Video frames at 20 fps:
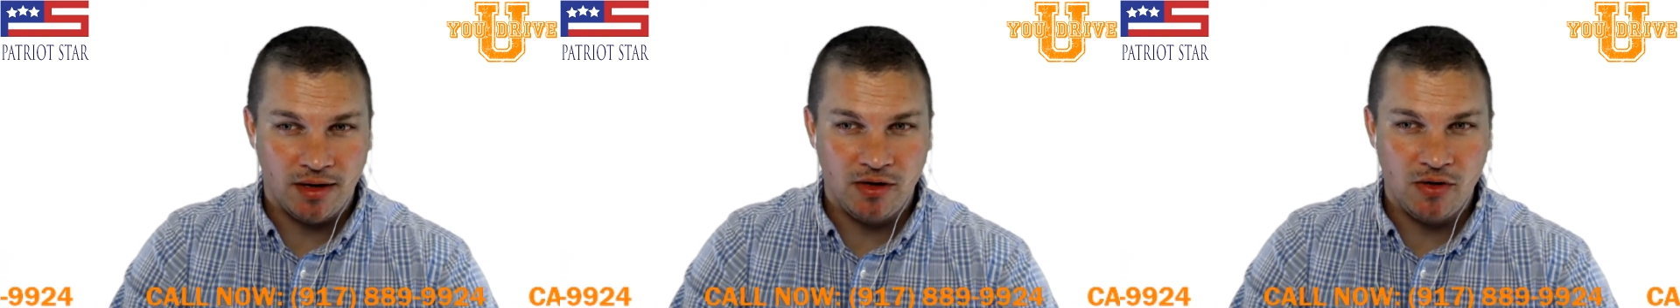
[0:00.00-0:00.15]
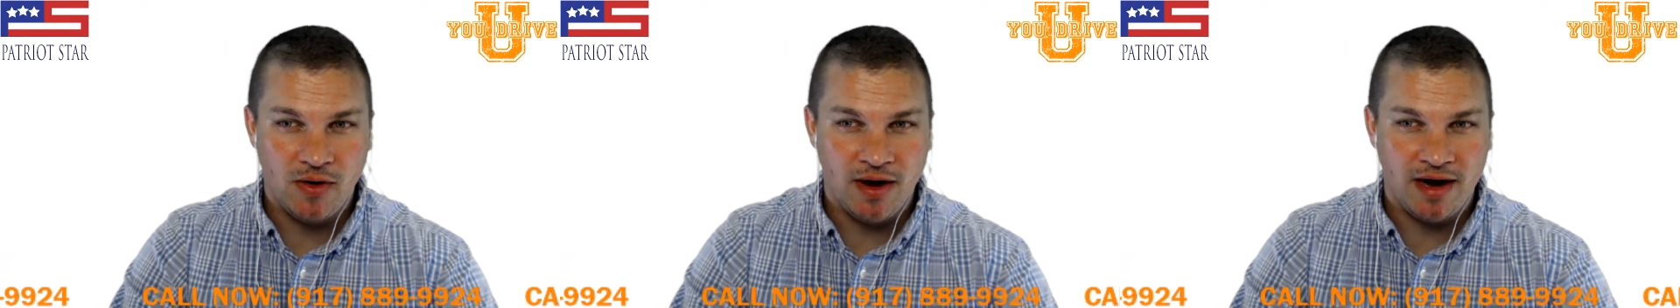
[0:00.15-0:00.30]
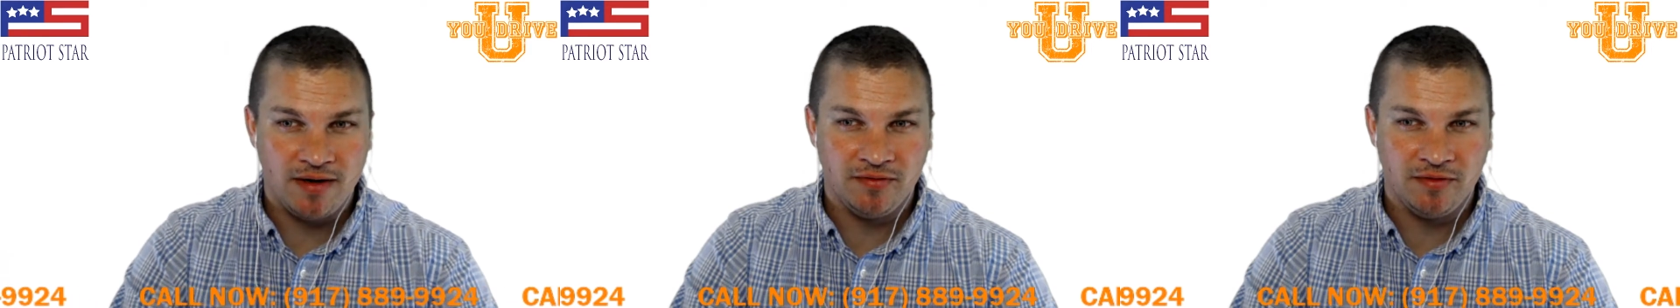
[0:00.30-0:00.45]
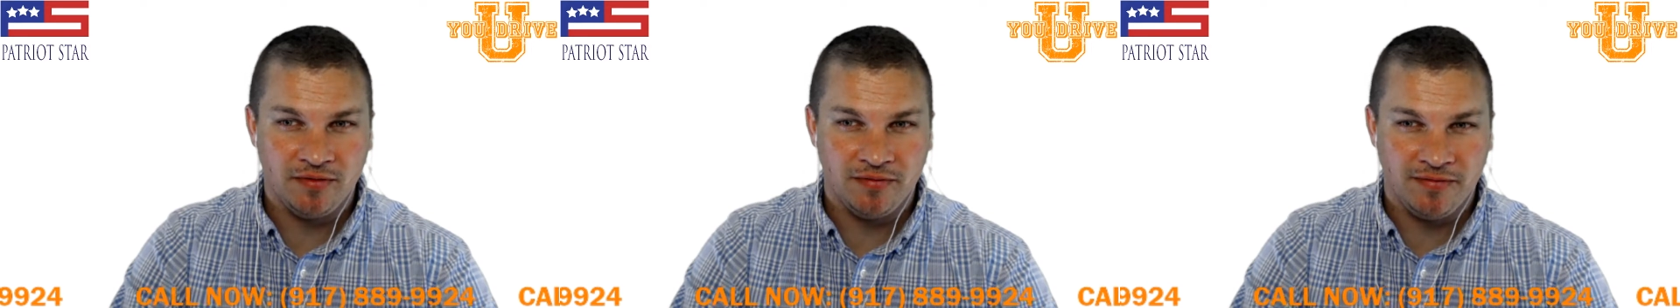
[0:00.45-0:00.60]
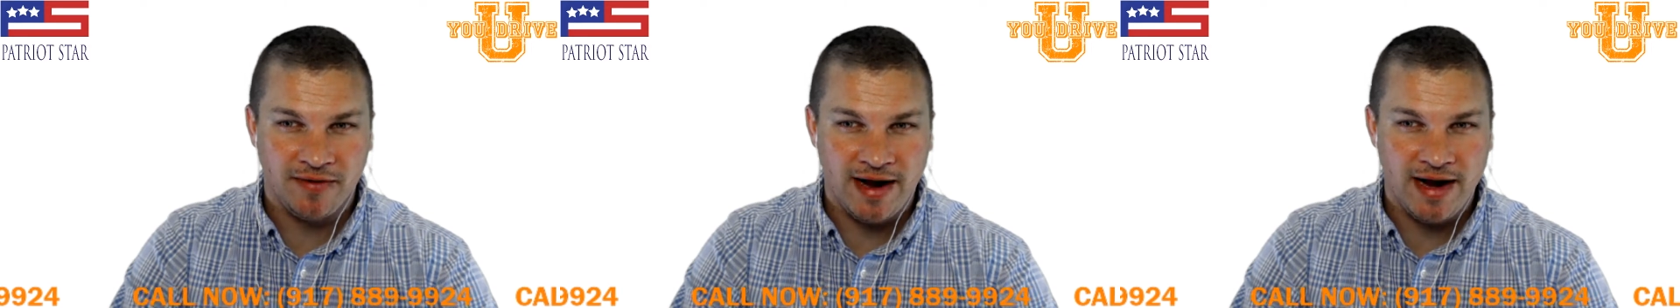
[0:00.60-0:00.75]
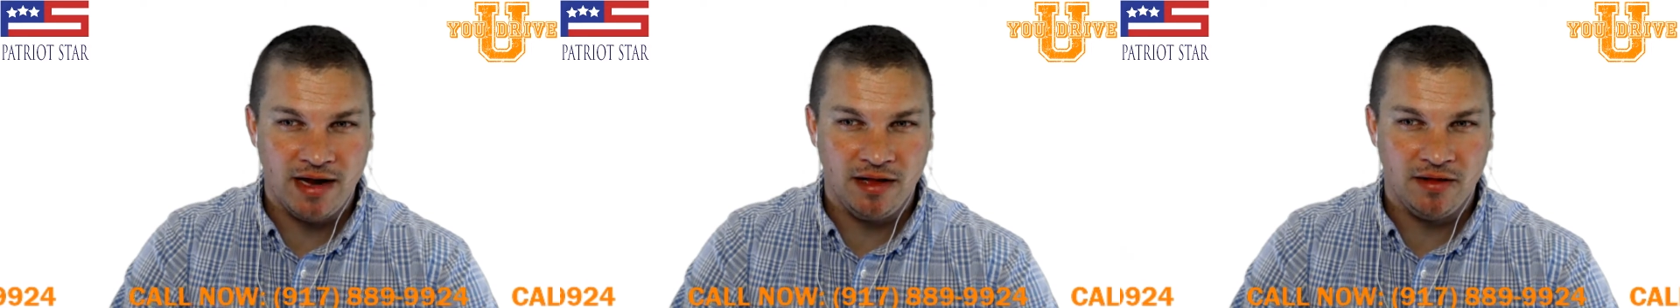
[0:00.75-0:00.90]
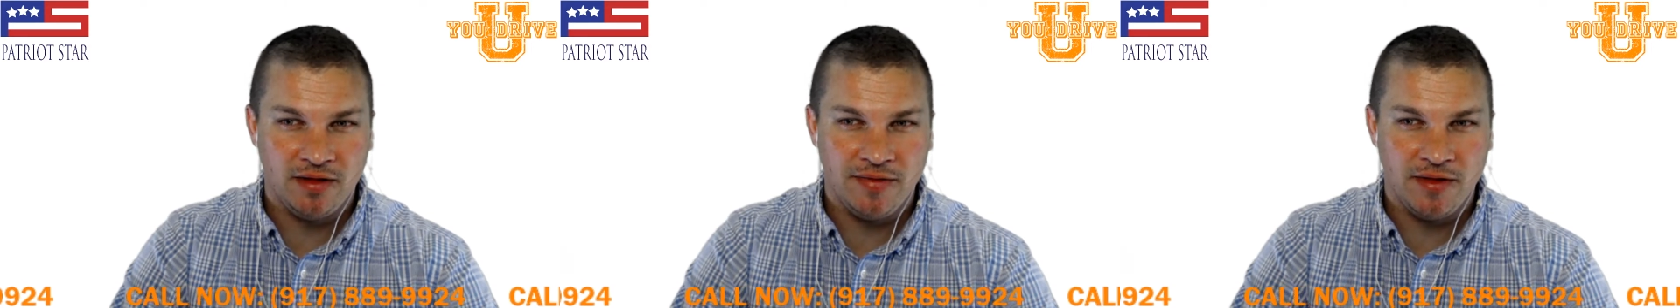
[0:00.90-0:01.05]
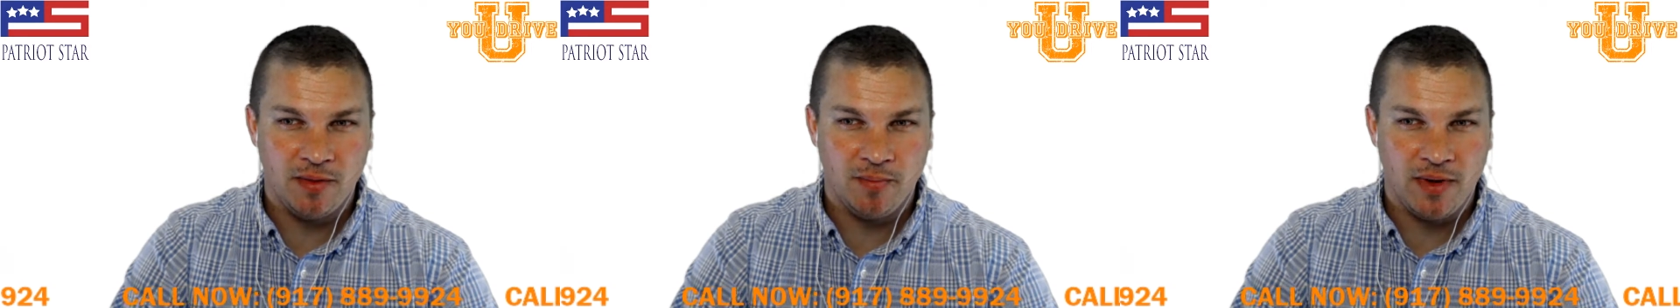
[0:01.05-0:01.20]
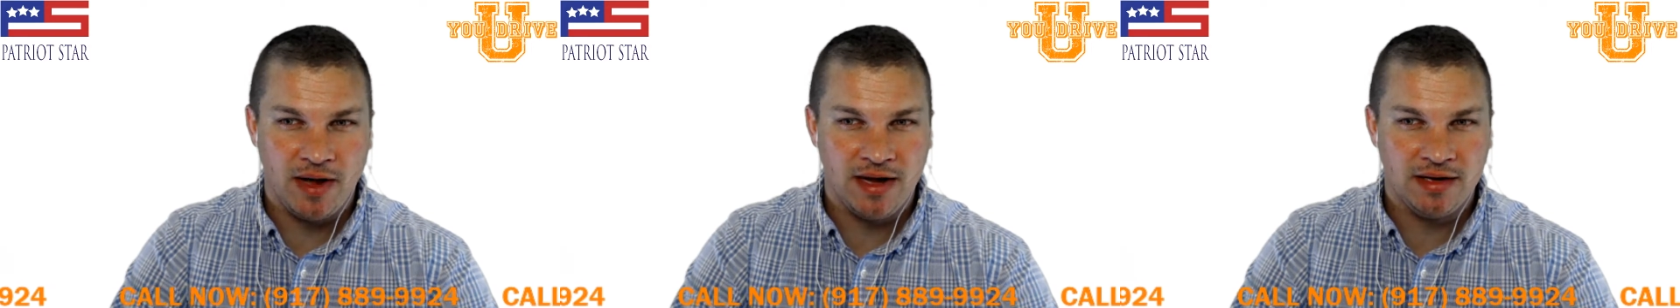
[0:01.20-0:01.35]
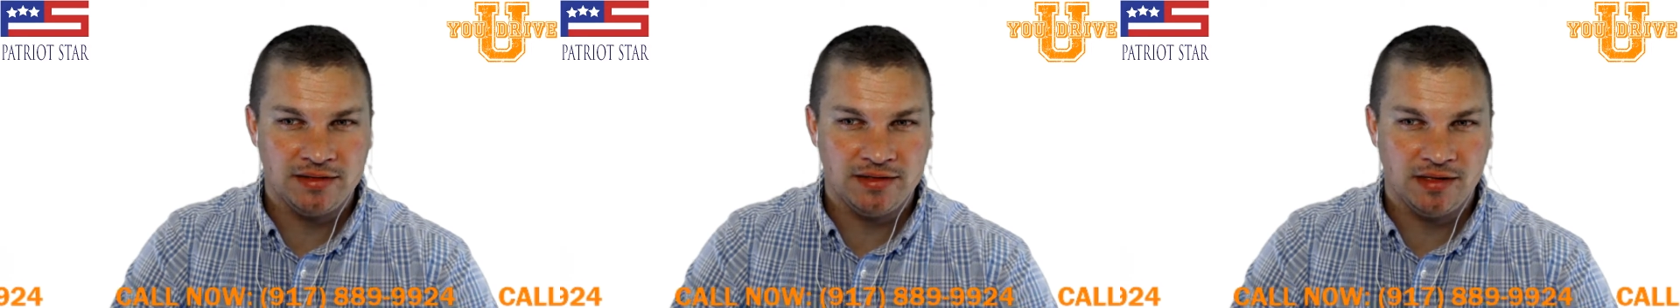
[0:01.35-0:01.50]
You have to file on their
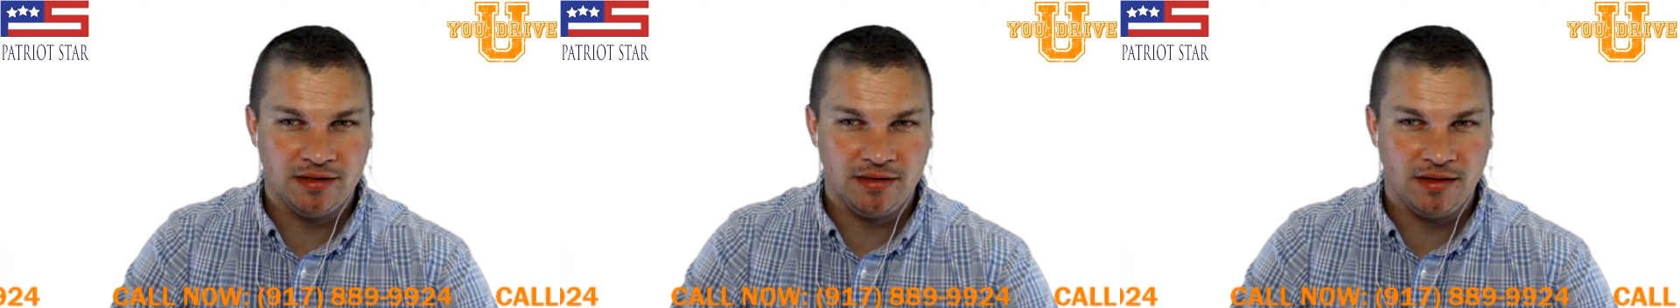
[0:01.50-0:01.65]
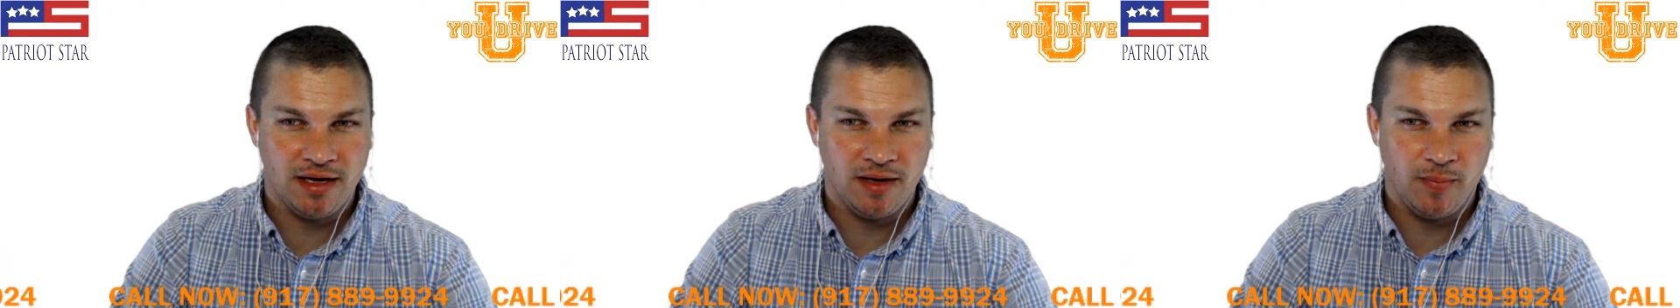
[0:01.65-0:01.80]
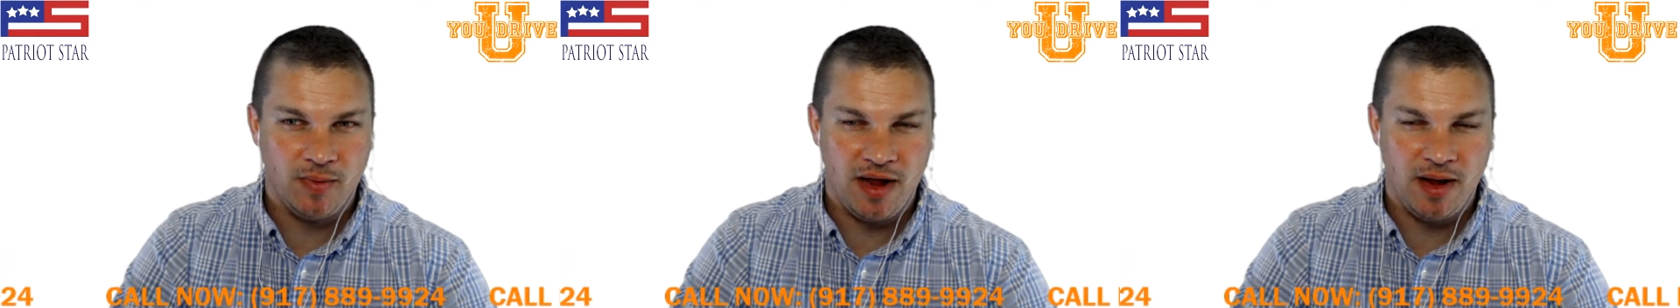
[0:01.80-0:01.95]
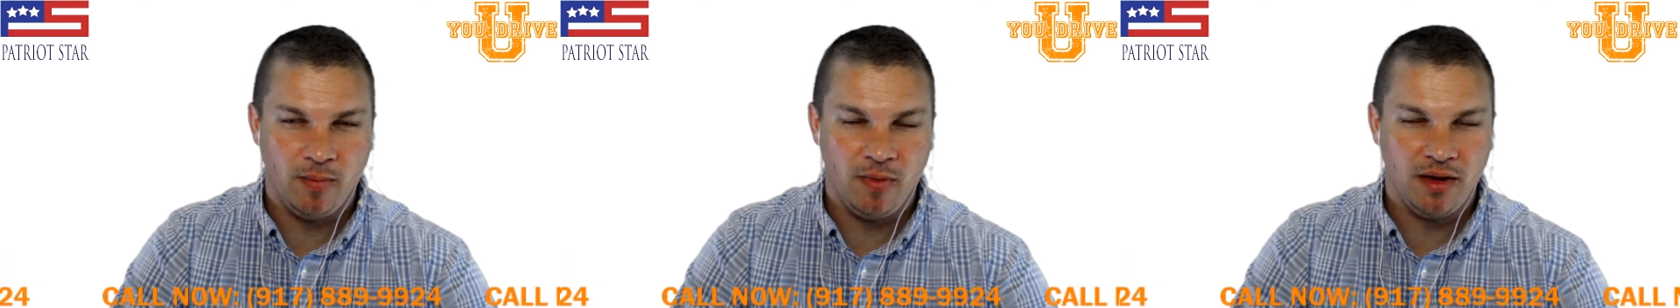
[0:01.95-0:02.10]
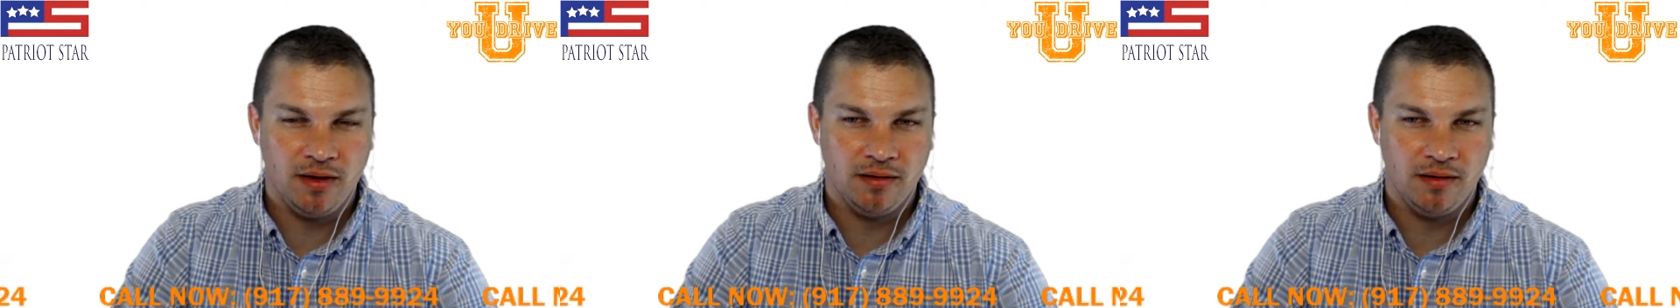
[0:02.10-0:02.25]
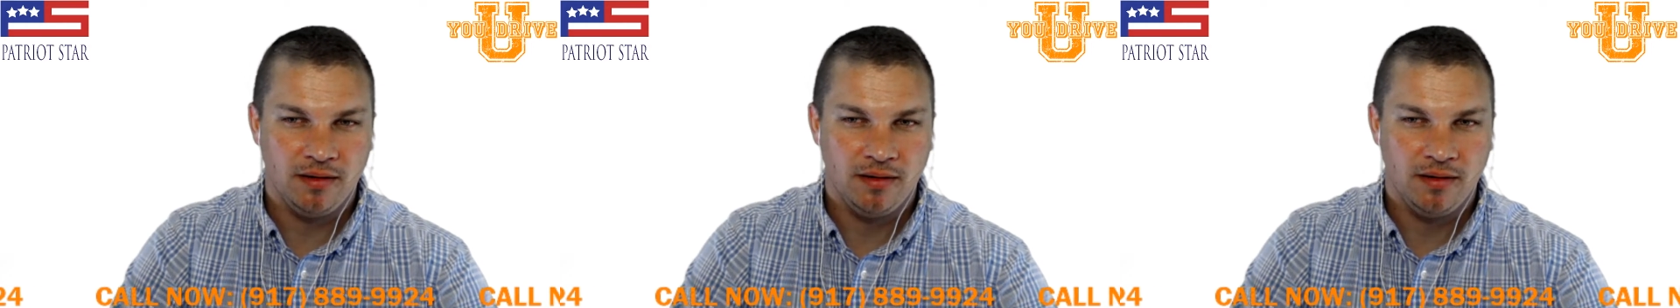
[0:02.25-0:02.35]
bond to collect payment.